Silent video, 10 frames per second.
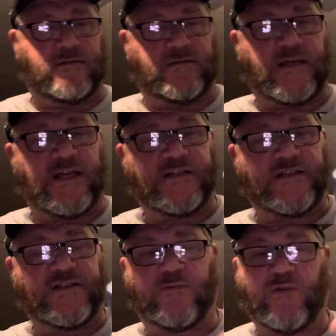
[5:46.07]
and I
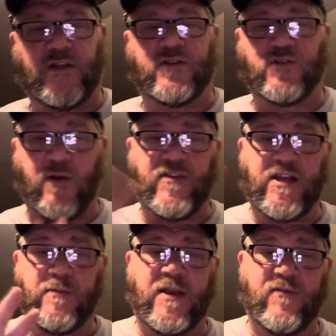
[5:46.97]
did some, so everything
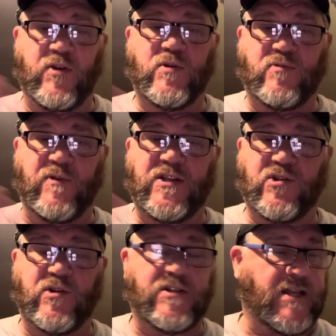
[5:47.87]
I'm giving you is
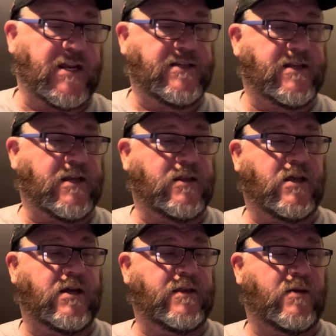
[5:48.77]
research that I did
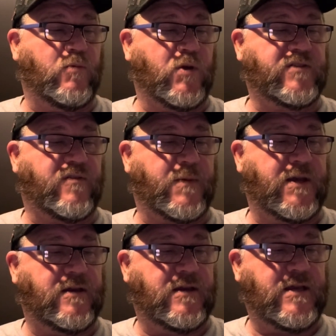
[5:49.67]
online that works for
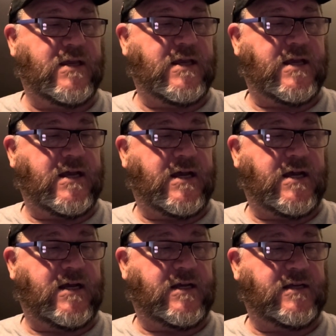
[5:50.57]
me.
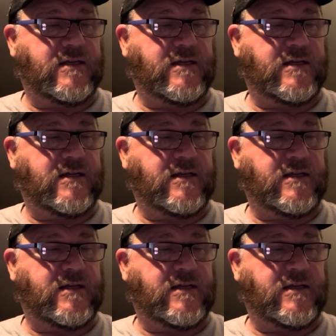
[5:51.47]
I